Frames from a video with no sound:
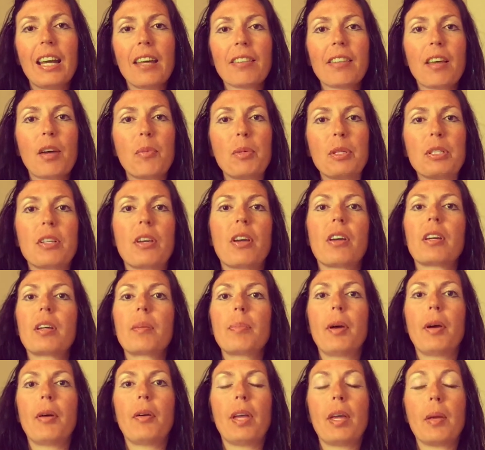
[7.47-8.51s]
I thought we'd talk
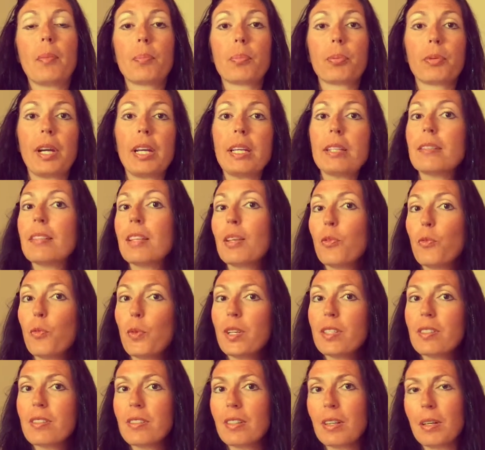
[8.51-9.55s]
about embracing
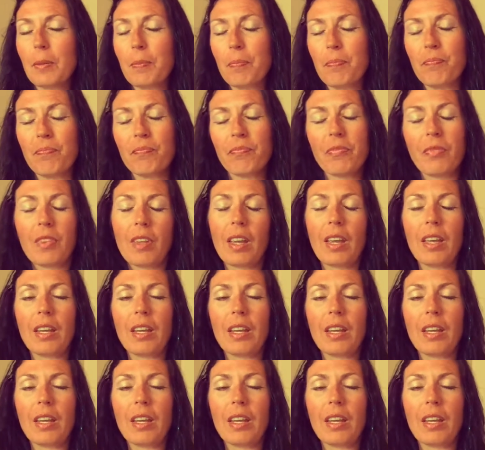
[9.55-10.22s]
wisdom